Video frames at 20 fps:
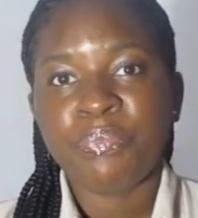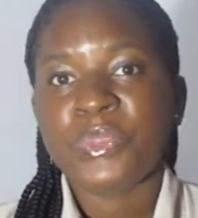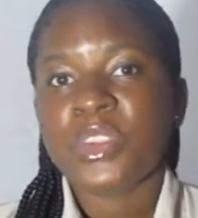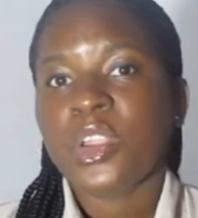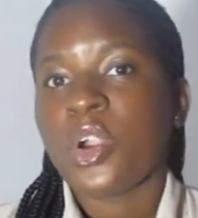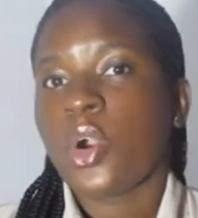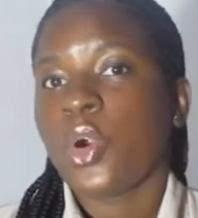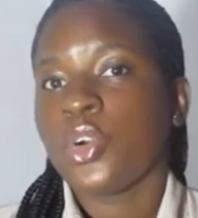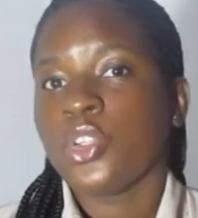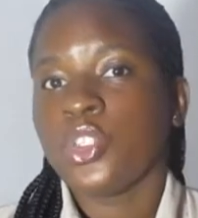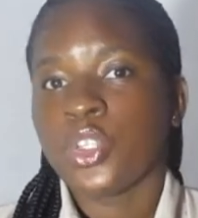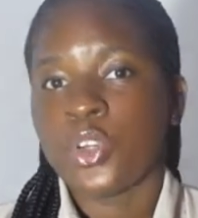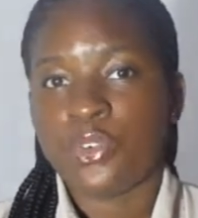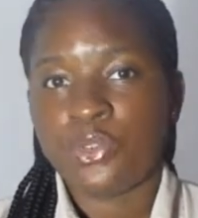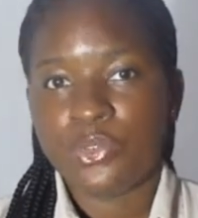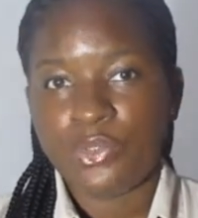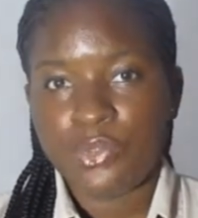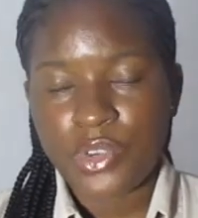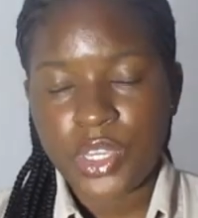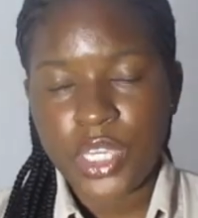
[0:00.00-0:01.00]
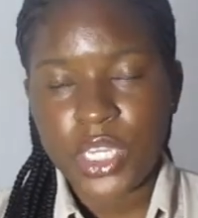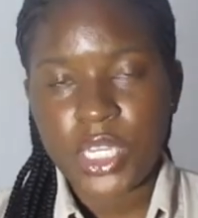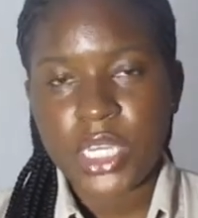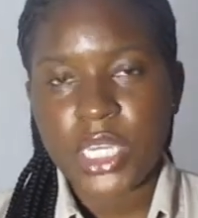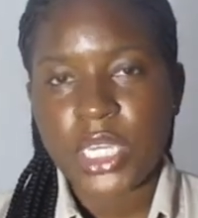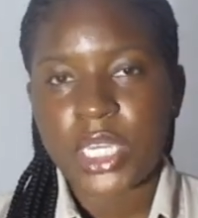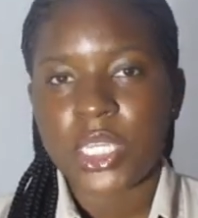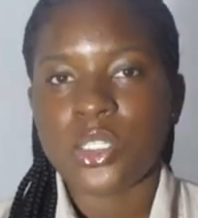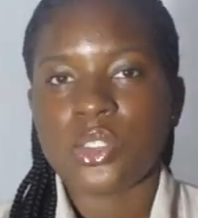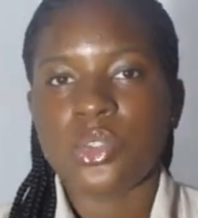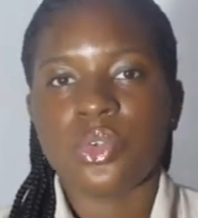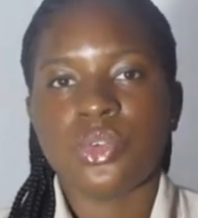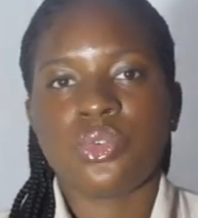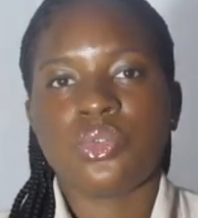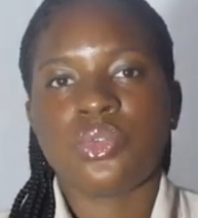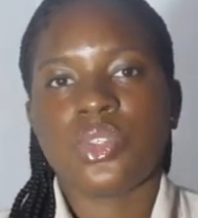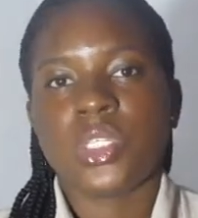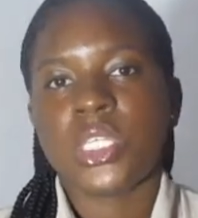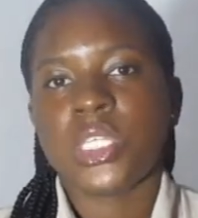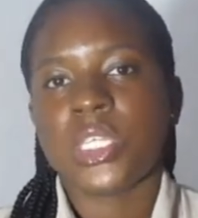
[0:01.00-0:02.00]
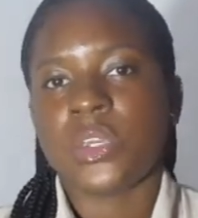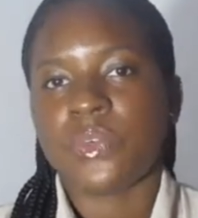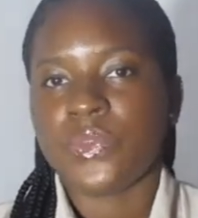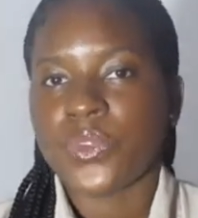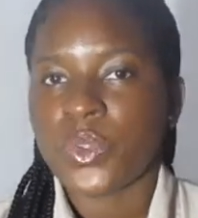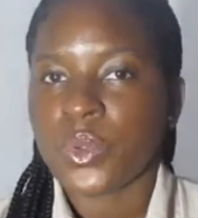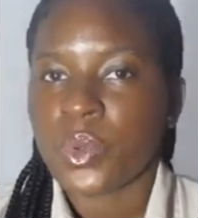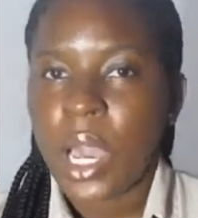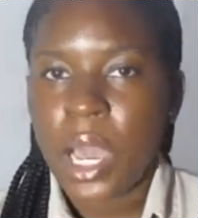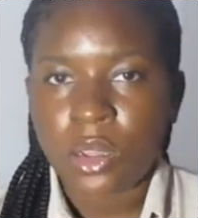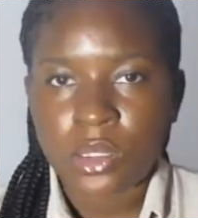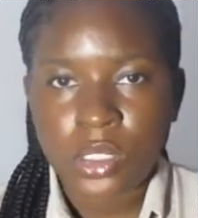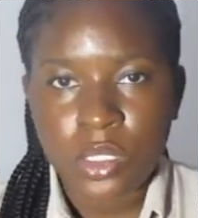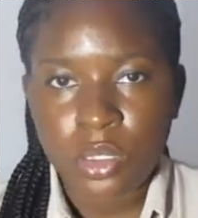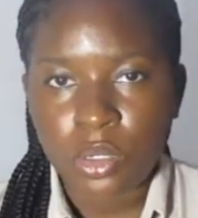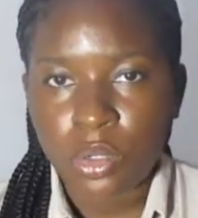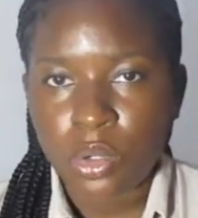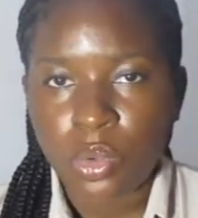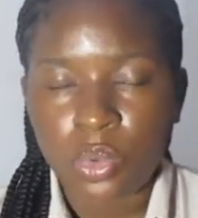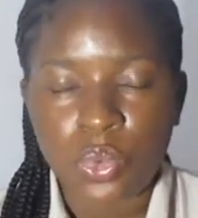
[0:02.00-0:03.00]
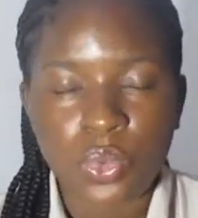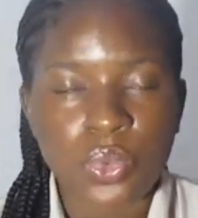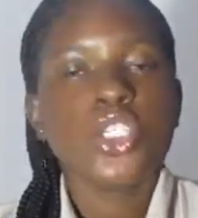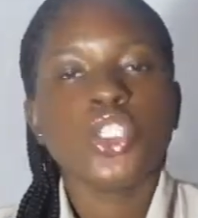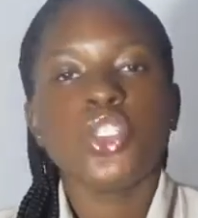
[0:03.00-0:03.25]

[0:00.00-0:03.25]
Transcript: or on your free day, so you need a few outing clothes.